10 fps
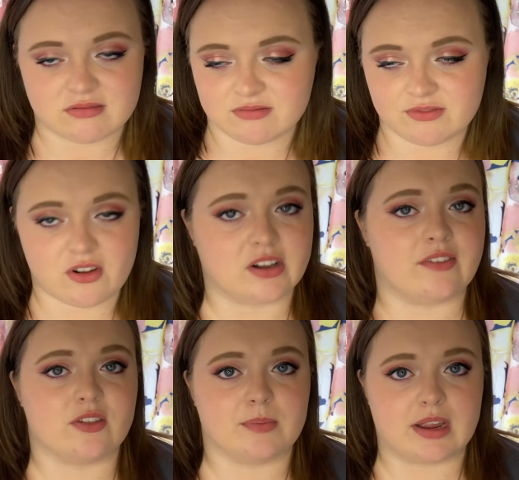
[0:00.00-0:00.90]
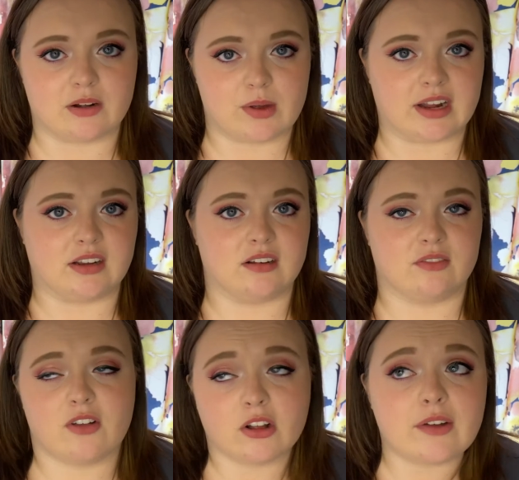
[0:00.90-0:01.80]
falling off
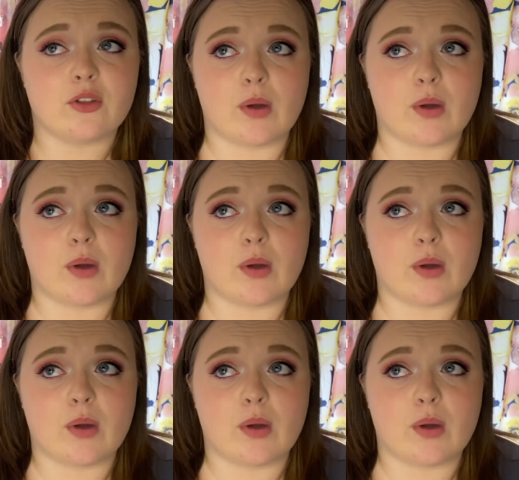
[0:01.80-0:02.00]
the